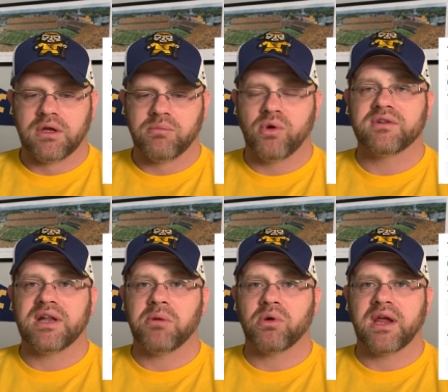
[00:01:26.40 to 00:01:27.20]
Points
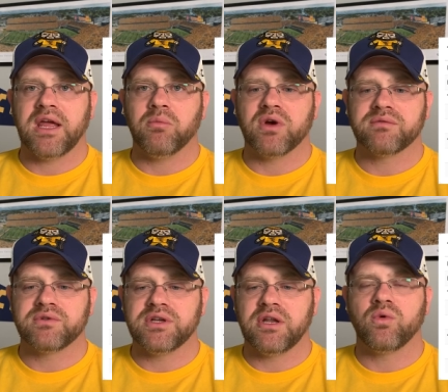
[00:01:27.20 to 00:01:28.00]
allowed per game, West
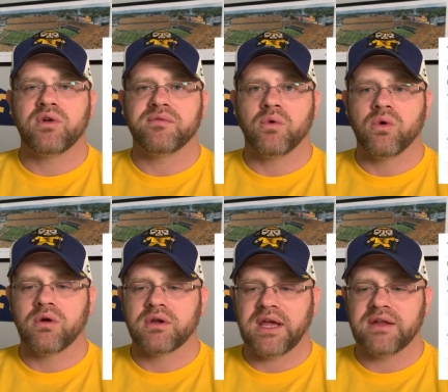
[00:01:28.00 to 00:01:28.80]
Virginia 24,
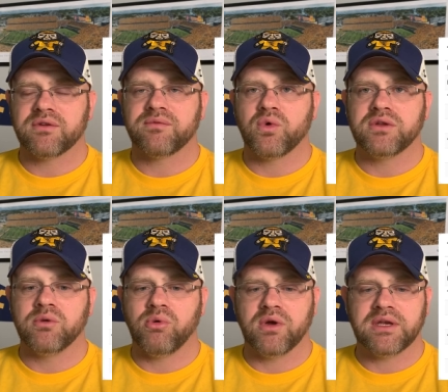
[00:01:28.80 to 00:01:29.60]
Kansas
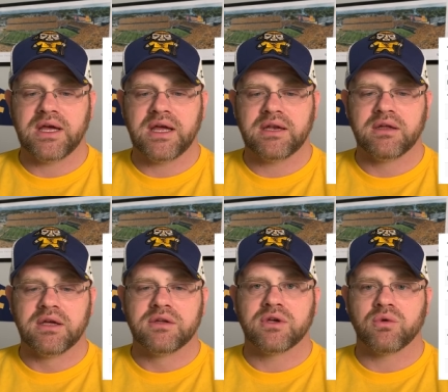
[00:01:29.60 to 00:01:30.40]
42.9.
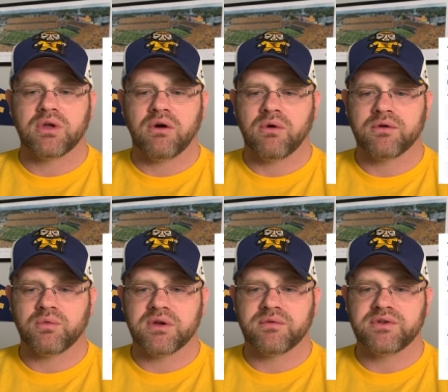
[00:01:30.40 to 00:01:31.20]
Total yards,
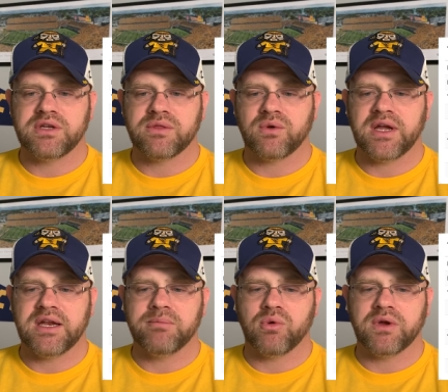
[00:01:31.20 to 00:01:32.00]
West Virginia
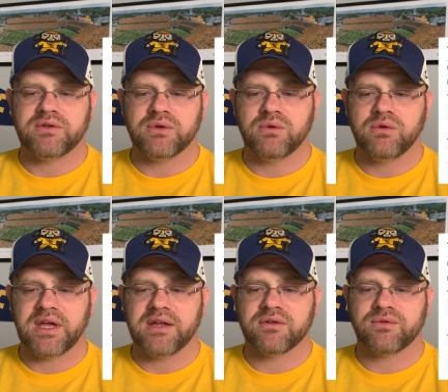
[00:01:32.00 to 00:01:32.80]
380.2,
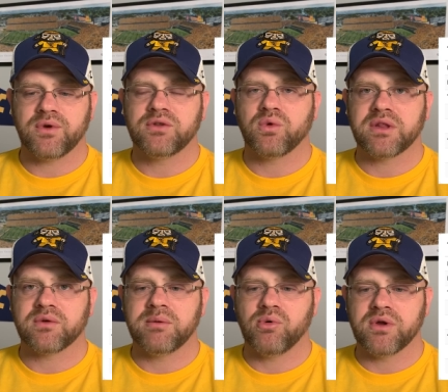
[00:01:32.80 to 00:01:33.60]
Kansas
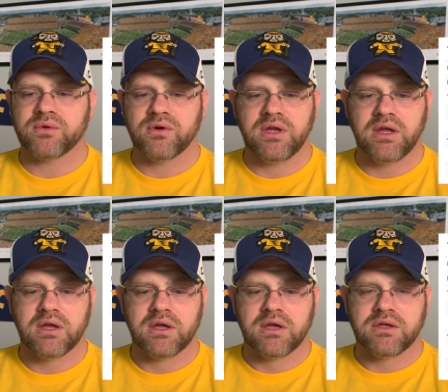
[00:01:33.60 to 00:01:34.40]
323.3.
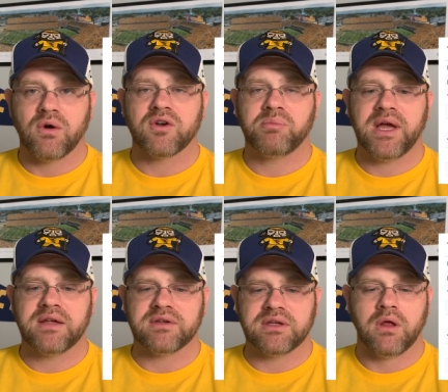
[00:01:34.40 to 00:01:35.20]
Yards
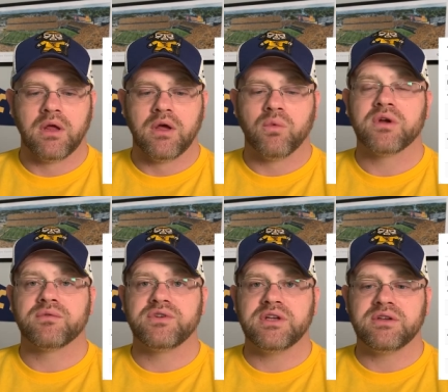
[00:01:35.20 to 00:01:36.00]
passing, West
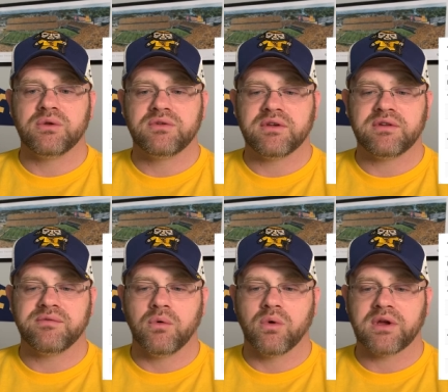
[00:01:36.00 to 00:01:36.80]
Virginia
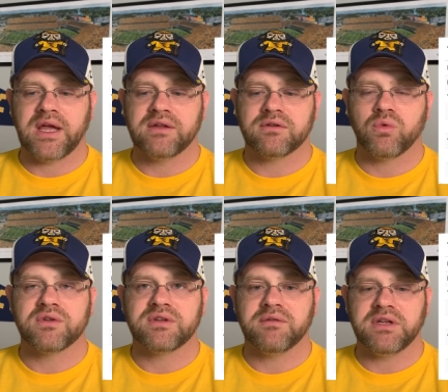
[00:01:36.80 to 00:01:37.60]
264, Kansas
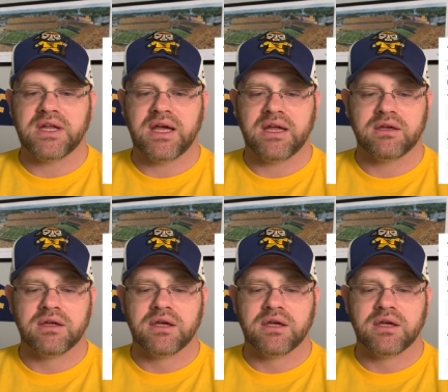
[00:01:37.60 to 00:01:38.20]
179.